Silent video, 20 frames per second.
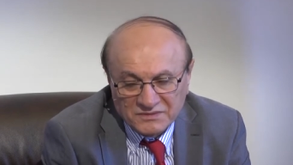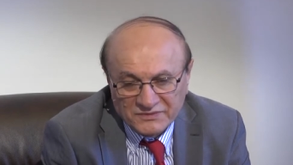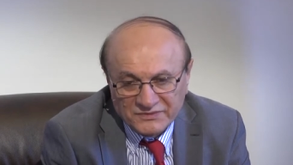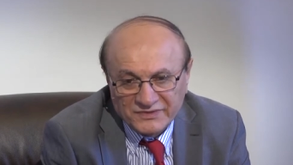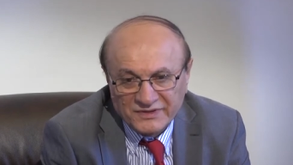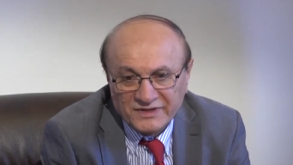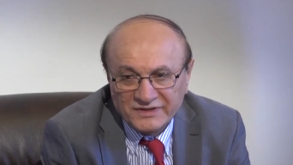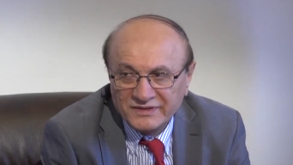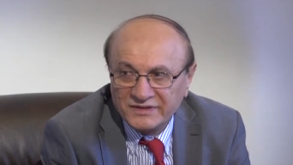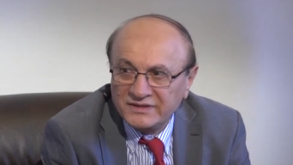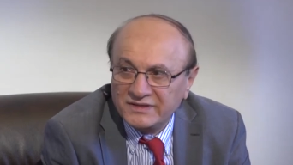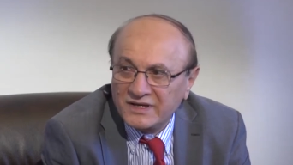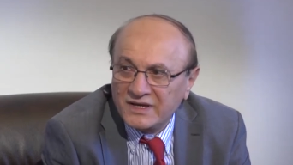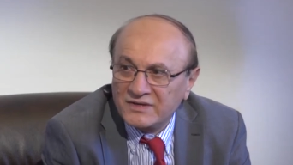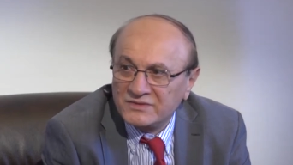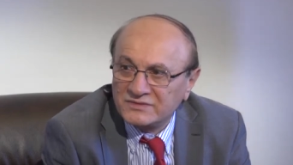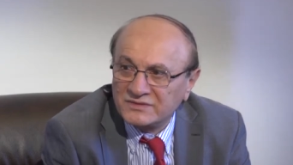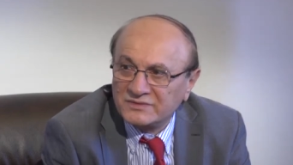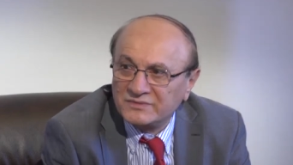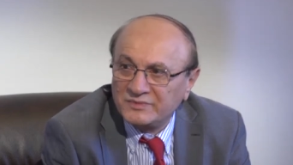
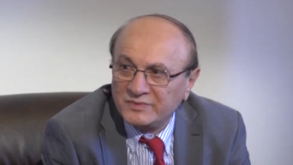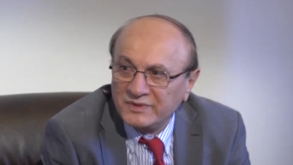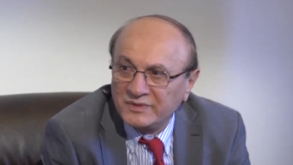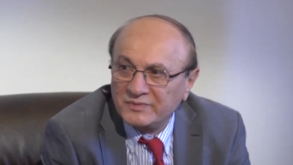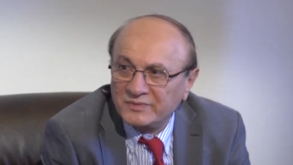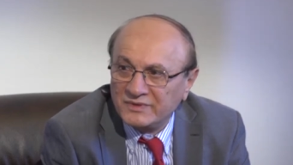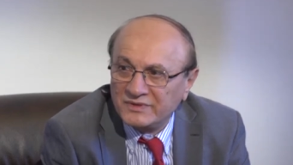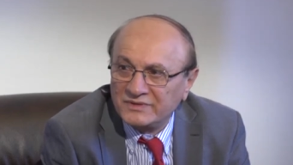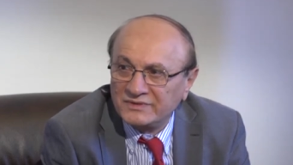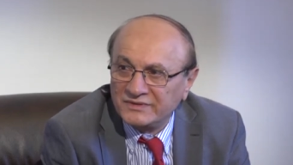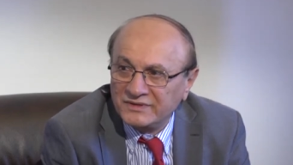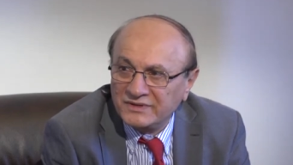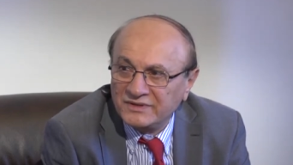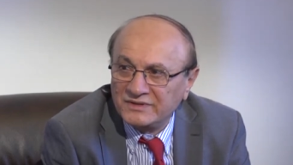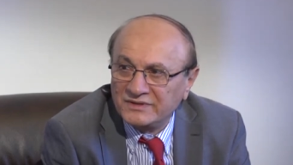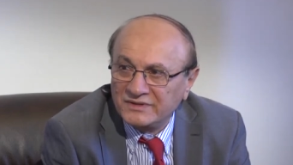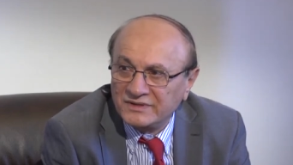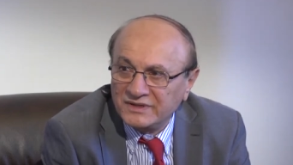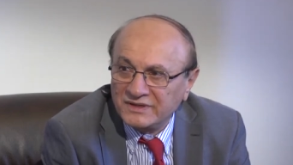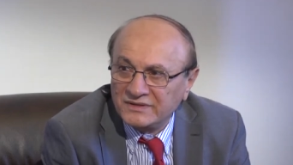30,000 people
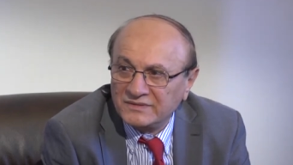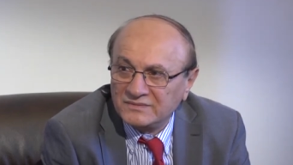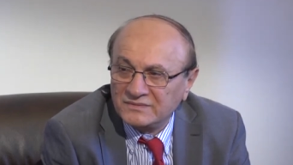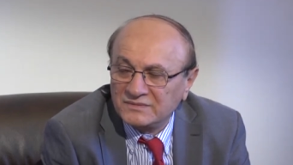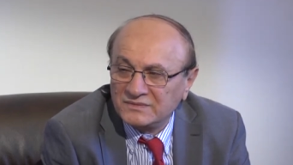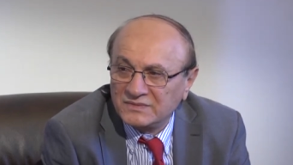yearly.